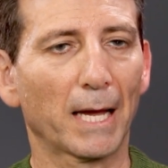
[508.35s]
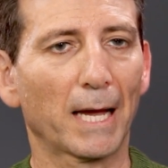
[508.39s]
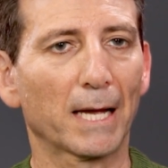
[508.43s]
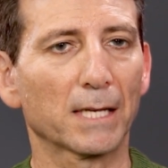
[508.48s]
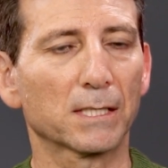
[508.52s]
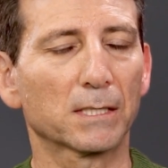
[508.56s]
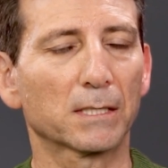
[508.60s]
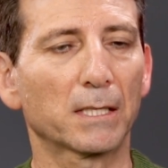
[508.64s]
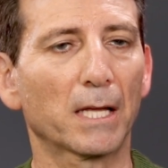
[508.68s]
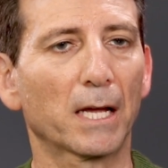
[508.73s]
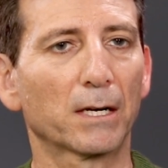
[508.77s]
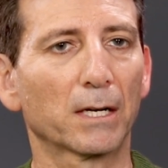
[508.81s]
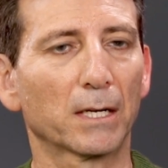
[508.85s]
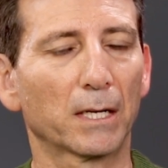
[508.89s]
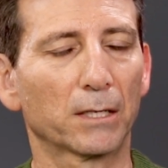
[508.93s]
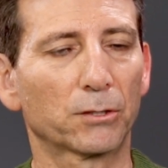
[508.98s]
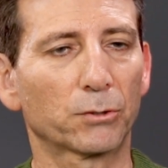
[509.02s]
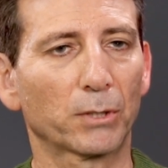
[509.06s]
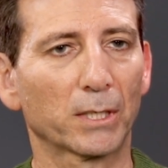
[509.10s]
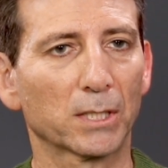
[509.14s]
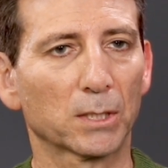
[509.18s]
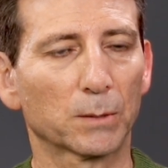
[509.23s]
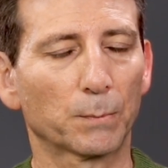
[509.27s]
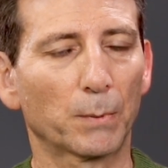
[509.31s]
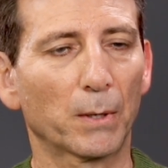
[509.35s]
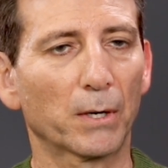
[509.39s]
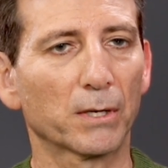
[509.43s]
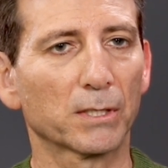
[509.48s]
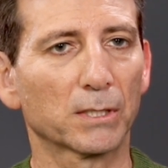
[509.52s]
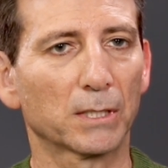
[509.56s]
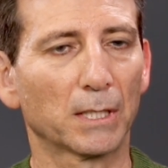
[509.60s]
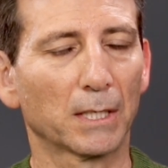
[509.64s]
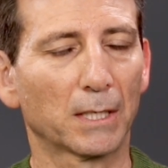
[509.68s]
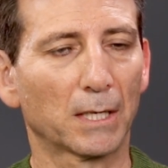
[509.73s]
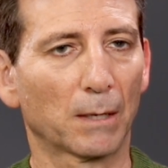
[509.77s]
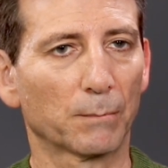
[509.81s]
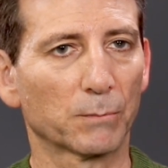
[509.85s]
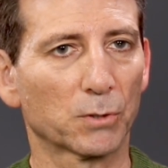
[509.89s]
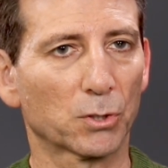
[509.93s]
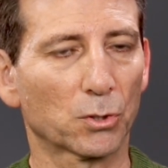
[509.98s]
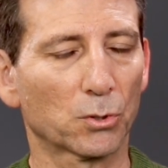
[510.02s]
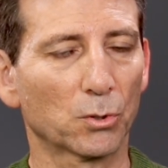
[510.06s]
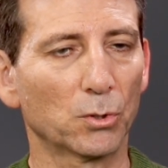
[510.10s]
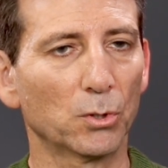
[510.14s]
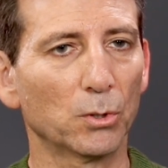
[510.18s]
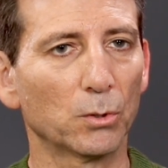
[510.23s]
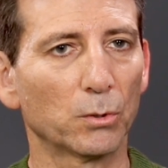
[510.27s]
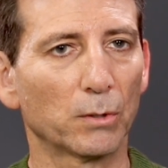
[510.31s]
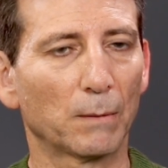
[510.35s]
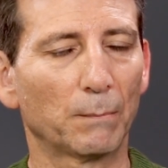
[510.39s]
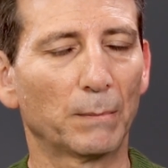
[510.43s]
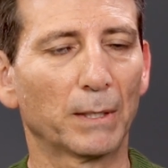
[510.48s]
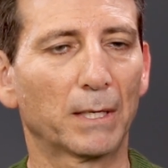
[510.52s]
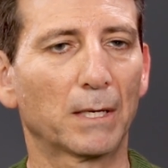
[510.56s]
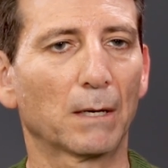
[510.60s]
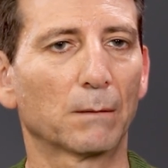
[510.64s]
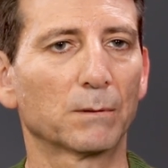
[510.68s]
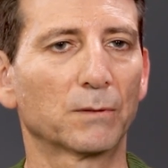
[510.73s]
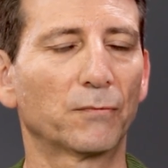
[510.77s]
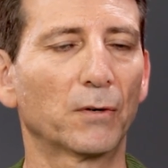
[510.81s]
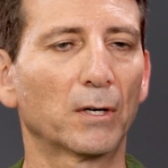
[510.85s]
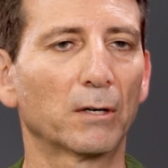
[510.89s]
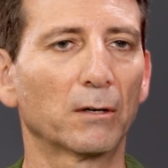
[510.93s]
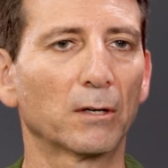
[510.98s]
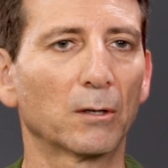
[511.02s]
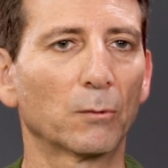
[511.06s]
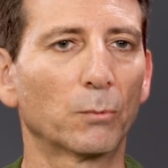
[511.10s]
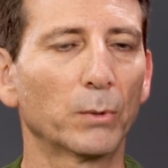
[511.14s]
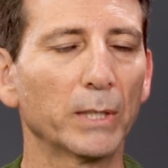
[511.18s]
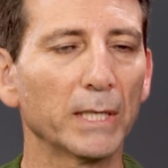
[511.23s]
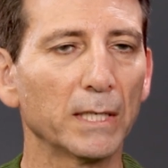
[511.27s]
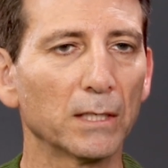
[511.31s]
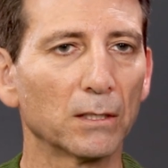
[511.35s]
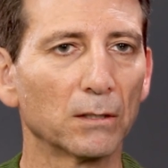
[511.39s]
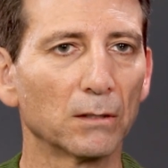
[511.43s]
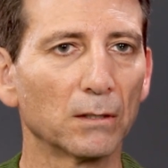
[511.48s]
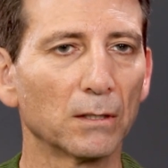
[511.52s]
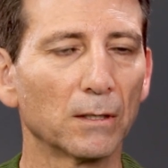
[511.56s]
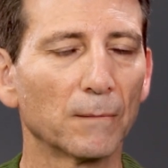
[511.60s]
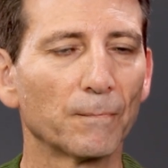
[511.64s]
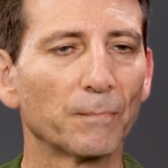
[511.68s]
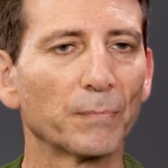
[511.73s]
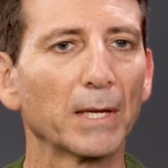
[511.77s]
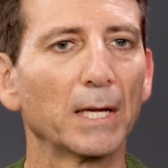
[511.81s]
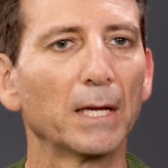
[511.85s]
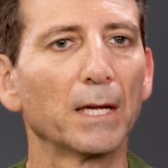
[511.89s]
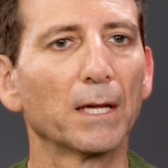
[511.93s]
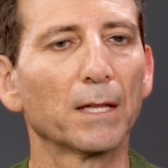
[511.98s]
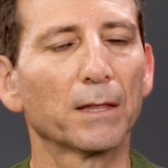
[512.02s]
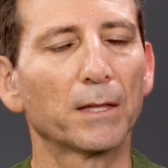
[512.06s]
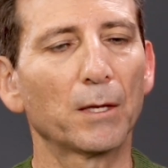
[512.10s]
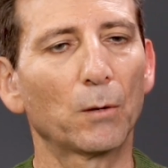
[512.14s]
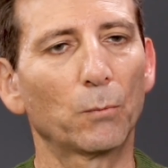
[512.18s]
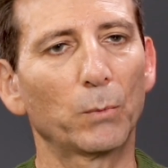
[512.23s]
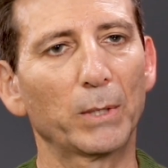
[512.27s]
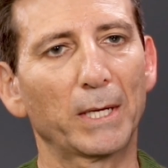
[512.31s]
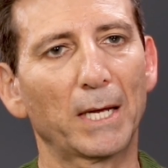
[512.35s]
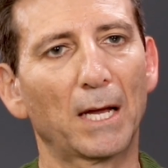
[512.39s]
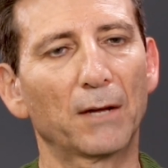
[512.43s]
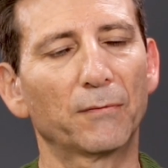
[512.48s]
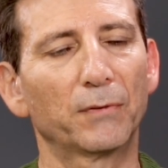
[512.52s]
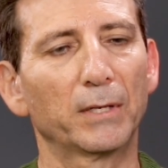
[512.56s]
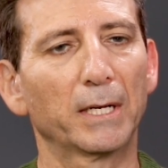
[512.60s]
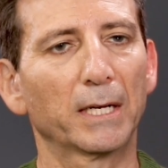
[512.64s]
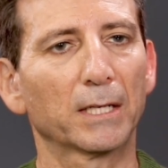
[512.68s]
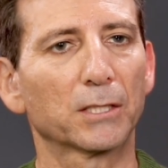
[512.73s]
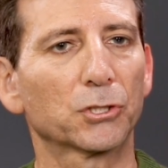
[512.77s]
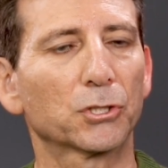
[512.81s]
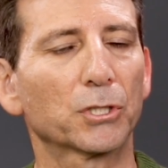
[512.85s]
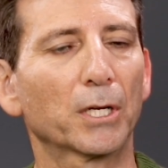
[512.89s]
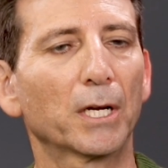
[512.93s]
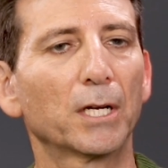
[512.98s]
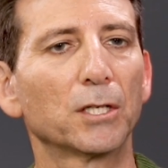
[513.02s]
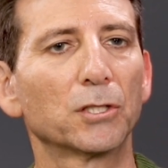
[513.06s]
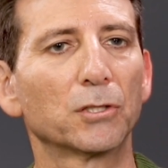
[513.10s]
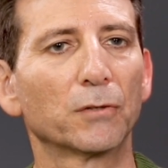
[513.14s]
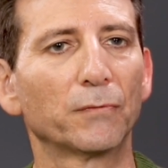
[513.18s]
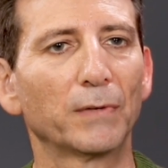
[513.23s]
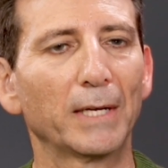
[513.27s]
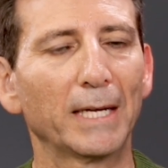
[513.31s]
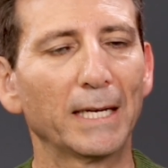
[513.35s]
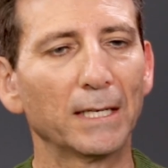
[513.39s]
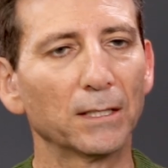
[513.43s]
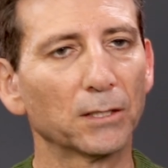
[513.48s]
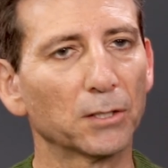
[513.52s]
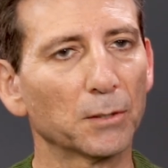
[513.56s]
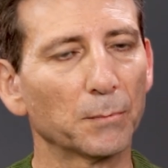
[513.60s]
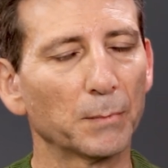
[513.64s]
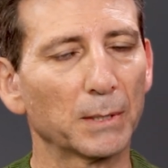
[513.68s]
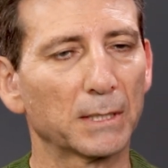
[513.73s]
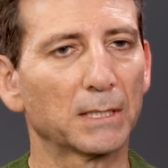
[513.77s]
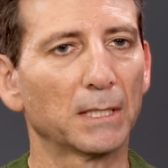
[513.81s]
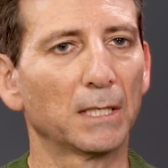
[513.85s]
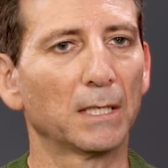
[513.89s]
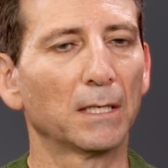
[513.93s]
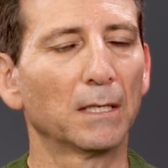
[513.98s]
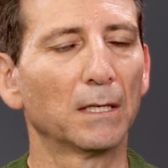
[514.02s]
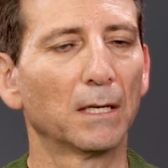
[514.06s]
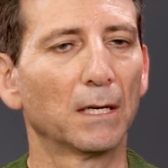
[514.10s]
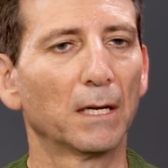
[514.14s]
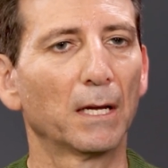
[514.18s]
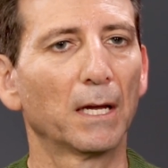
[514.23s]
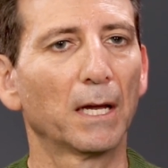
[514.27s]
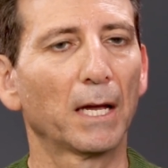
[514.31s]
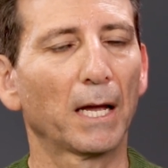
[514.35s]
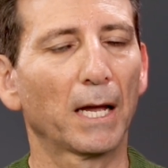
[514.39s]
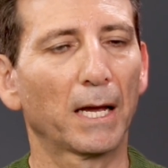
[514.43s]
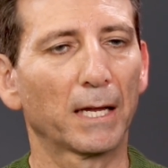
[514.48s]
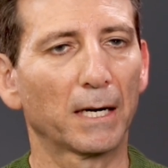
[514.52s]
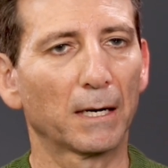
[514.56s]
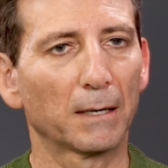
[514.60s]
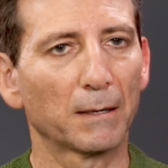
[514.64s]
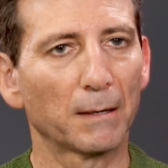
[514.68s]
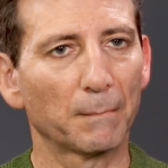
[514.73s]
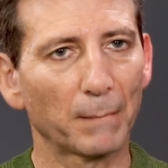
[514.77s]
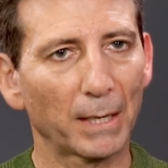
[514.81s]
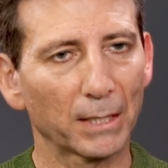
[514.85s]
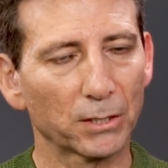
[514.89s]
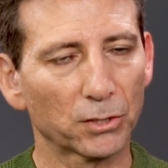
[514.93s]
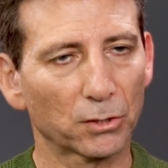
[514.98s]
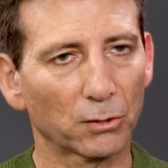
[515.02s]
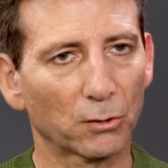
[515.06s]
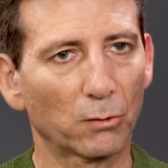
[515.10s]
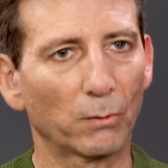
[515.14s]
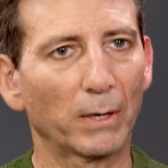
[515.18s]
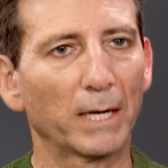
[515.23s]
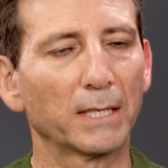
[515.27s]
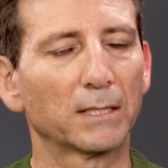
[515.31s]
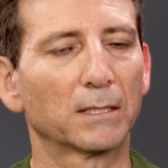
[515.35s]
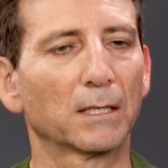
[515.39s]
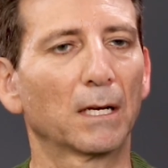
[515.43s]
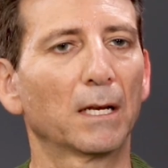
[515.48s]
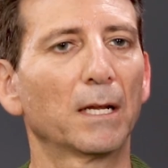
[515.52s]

As that transparency comes through and becomes very real, then we have an exchange of intimacy and on a much greater